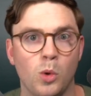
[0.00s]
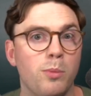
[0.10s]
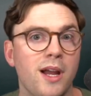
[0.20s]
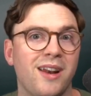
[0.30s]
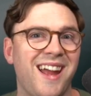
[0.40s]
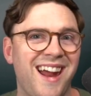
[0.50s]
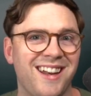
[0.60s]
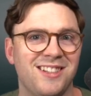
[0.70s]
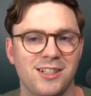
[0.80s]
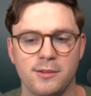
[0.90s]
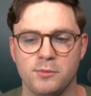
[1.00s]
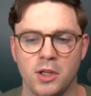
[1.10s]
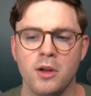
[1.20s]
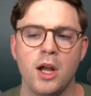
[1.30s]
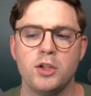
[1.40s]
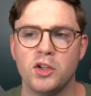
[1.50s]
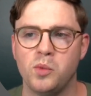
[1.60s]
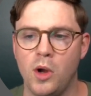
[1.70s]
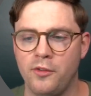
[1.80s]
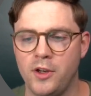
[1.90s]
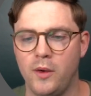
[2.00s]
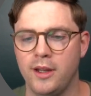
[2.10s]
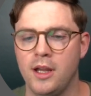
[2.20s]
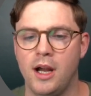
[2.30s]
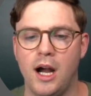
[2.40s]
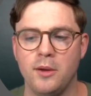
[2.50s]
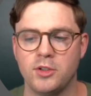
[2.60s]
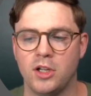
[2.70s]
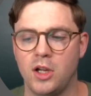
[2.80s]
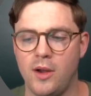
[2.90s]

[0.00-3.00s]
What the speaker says: will be able to edit it. So just worth knowing, I'm just going to go